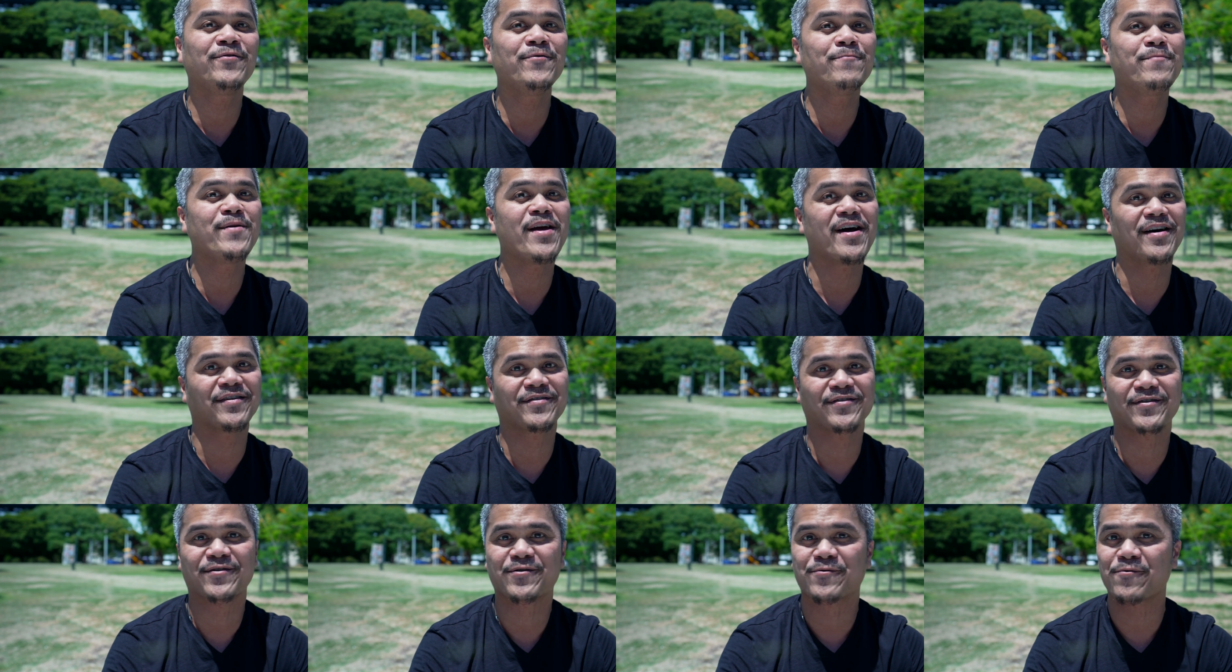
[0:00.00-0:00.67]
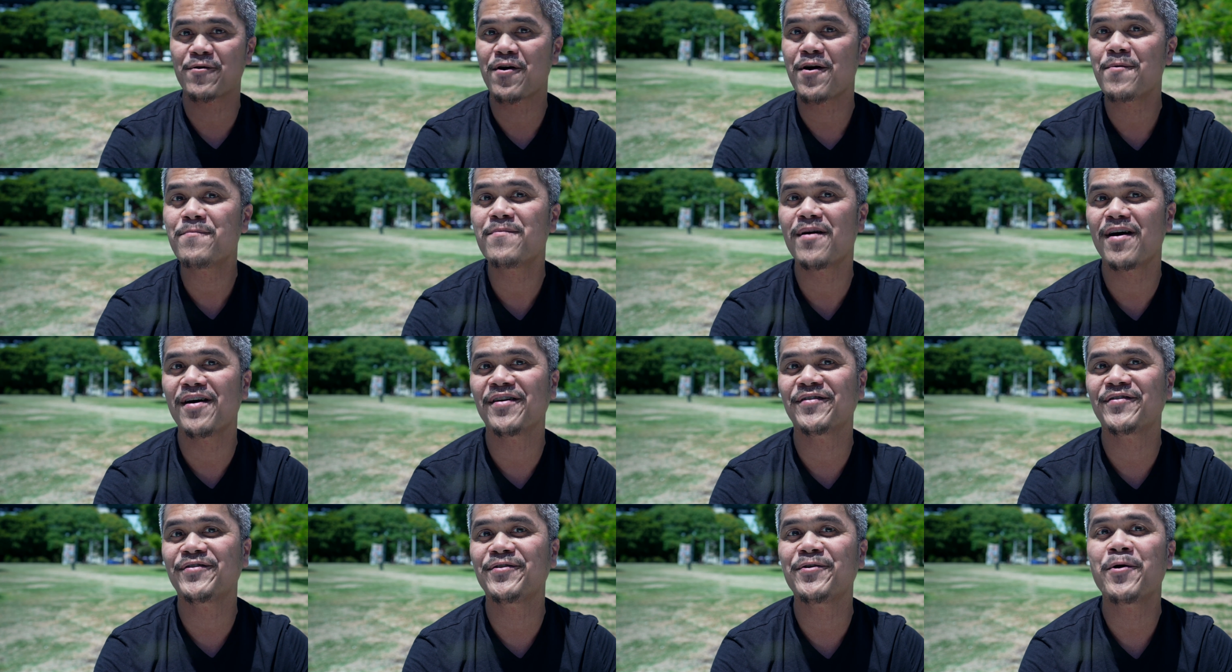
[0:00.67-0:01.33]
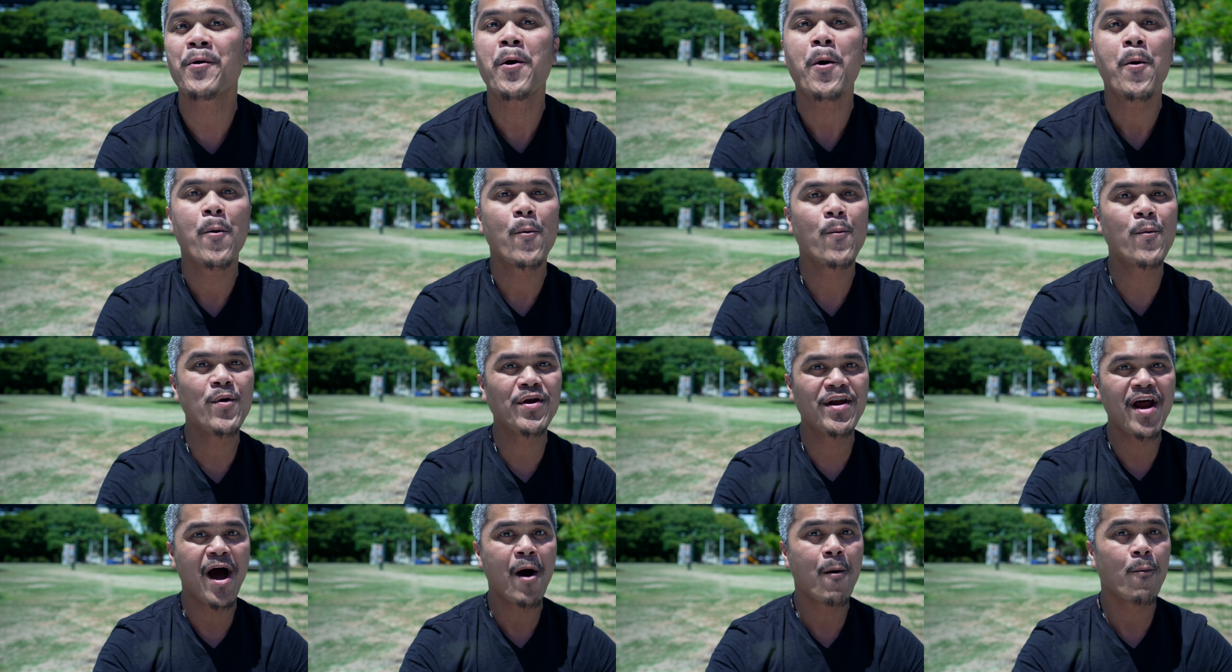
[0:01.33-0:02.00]
to be a Scrum Master
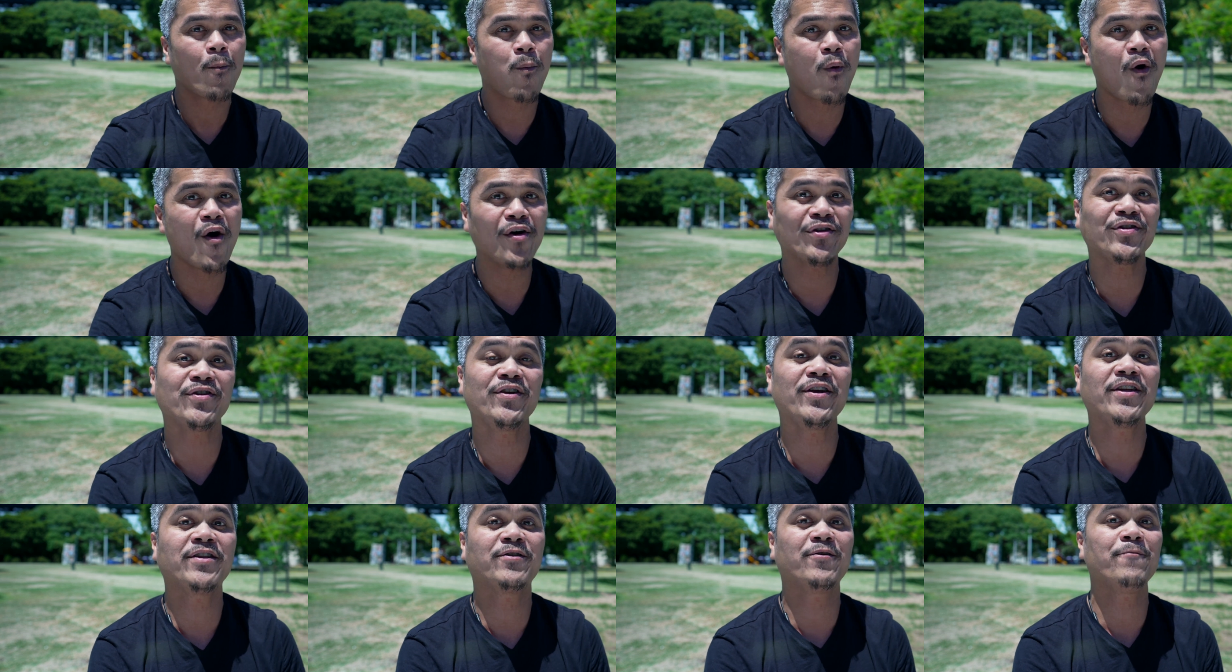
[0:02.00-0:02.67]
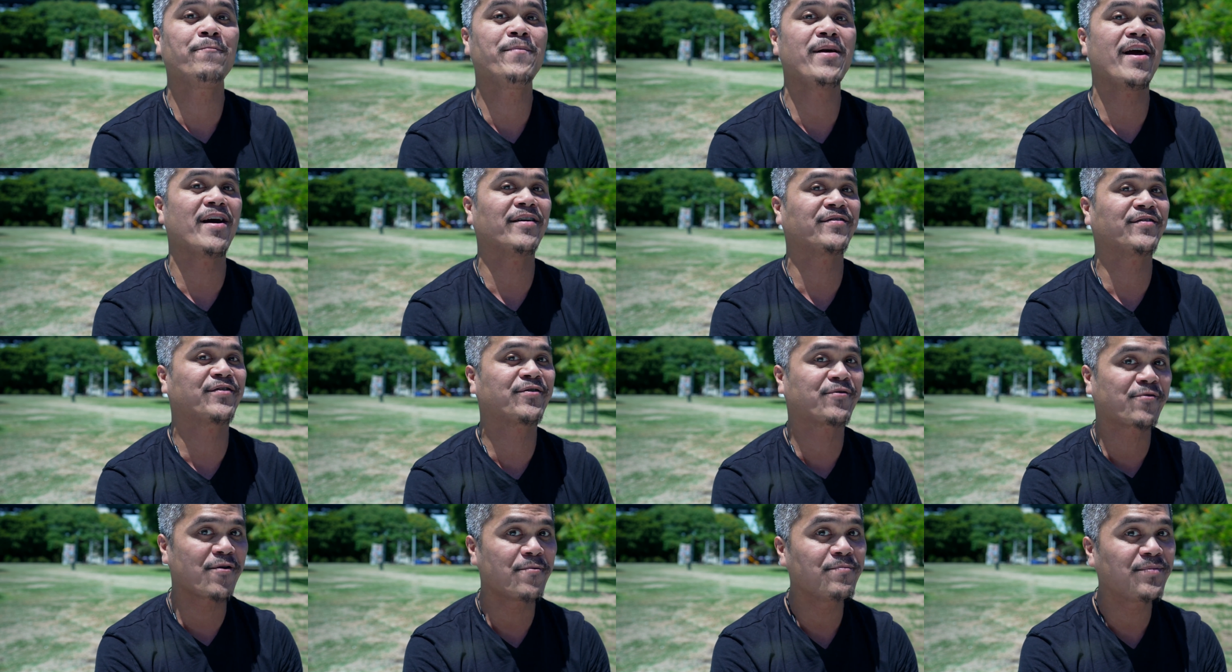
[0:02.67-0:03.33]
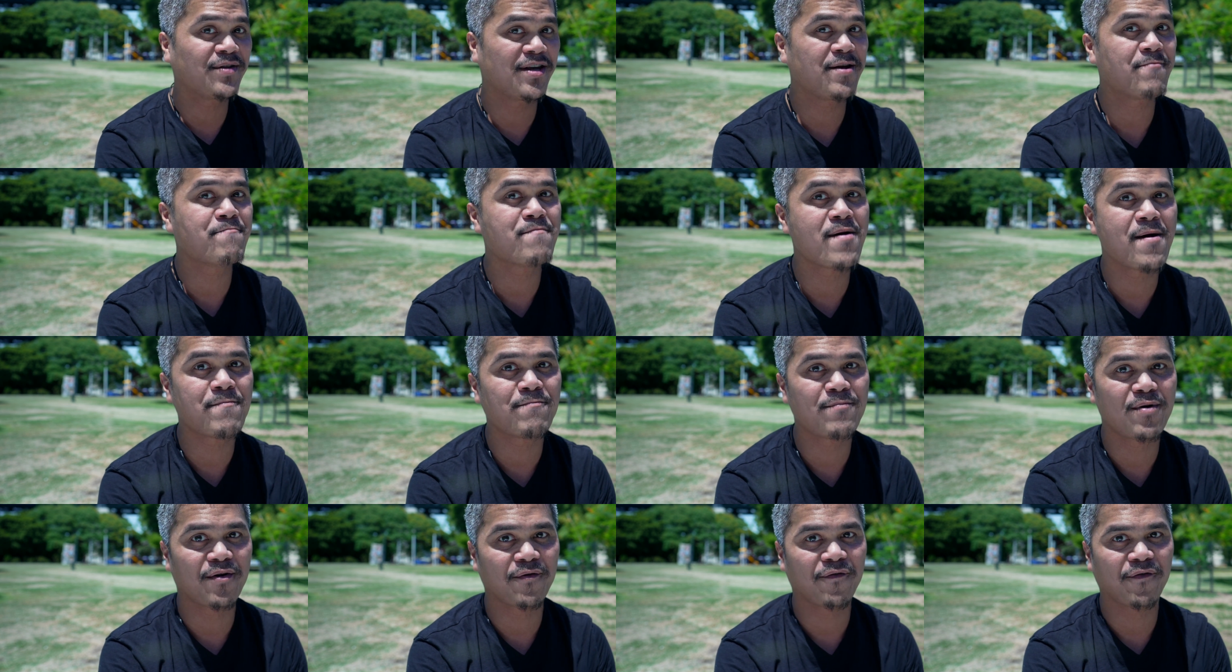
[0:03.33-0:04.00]
without wanting to be a Scrum team
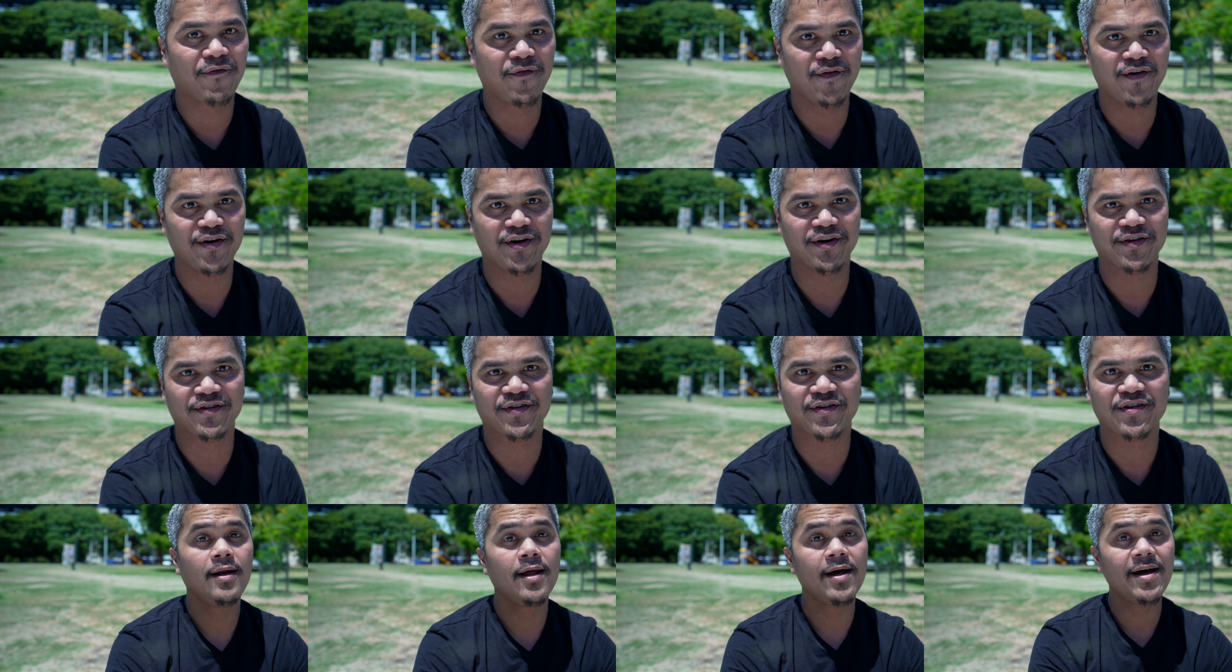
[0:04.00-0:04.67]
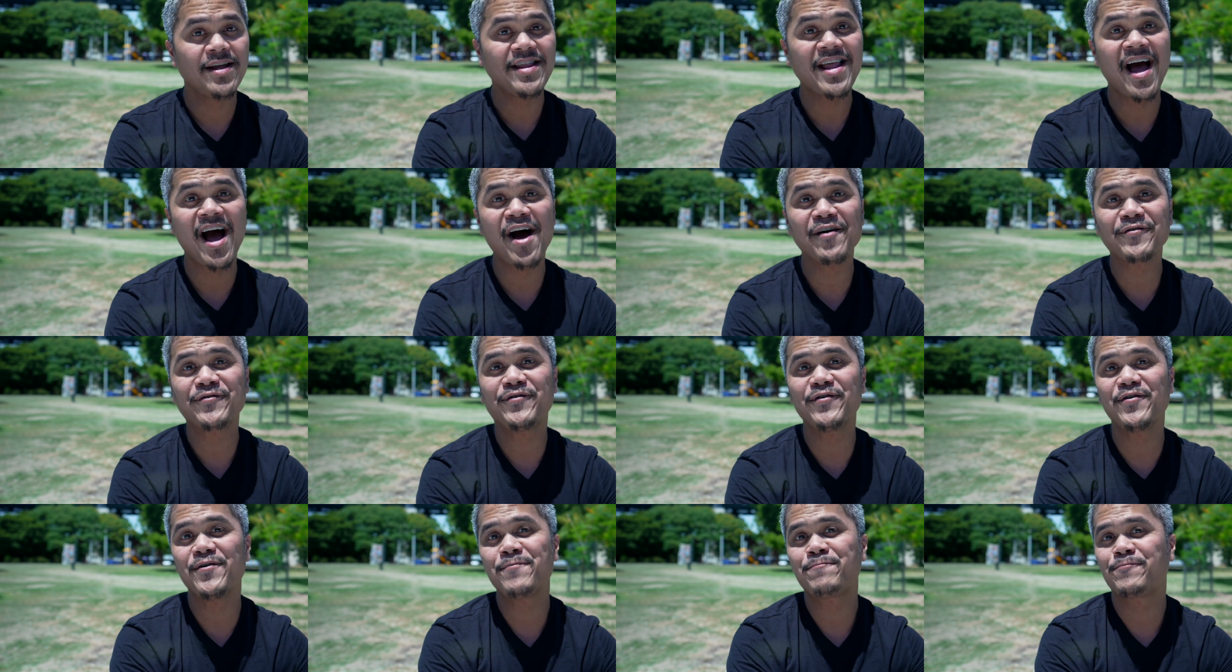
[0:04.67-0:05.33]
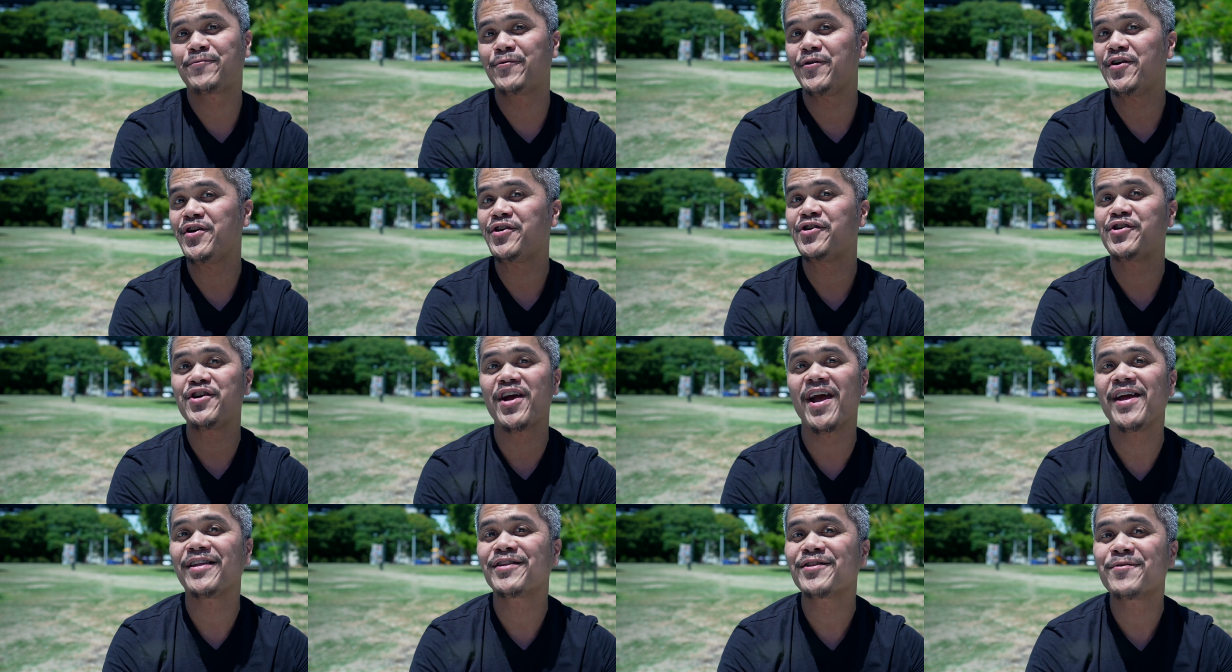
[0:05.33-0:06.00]
member first. Learn how to
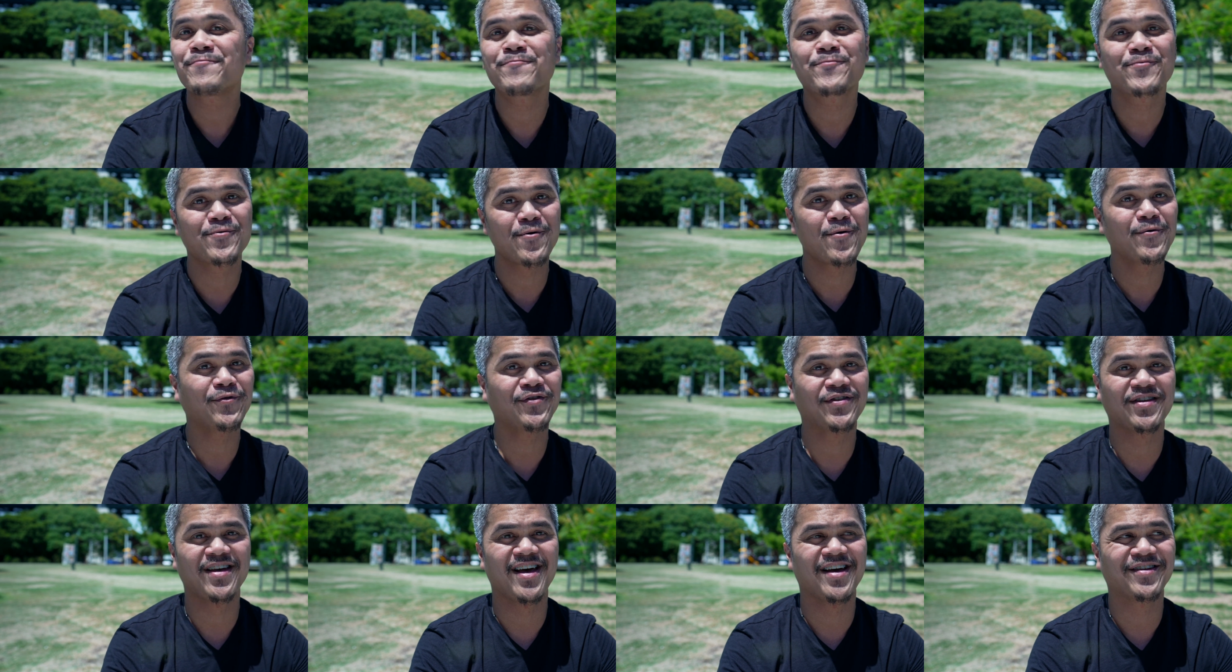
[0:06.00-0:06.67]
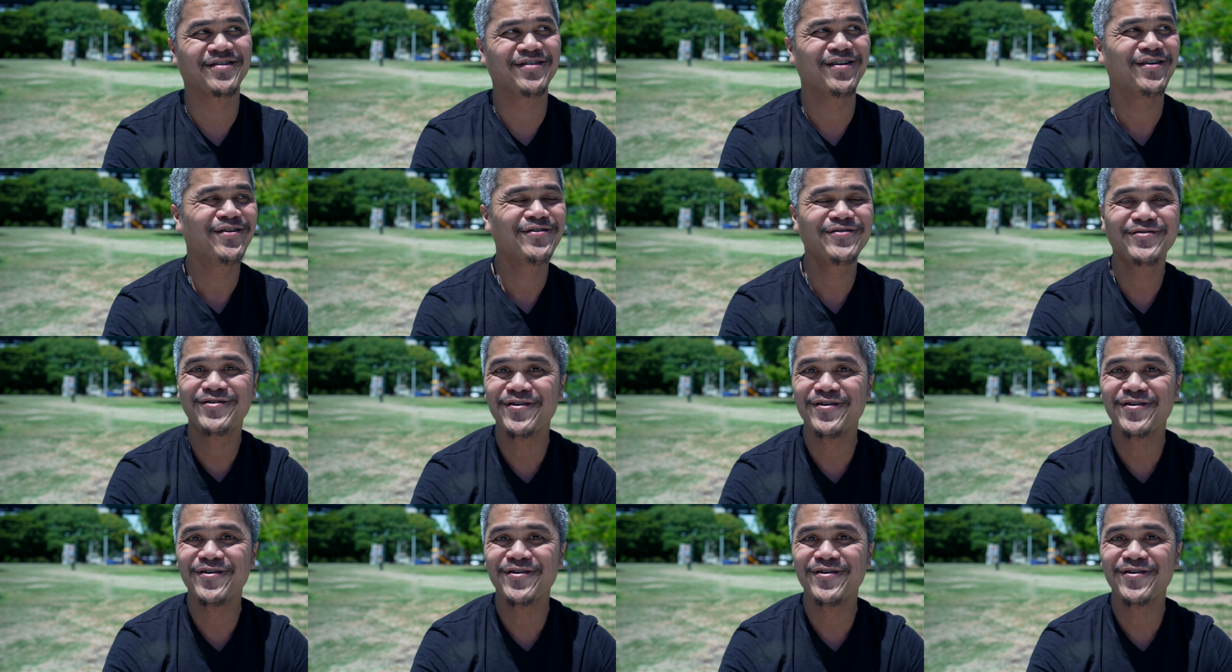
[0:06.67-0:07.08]
appreciate the process.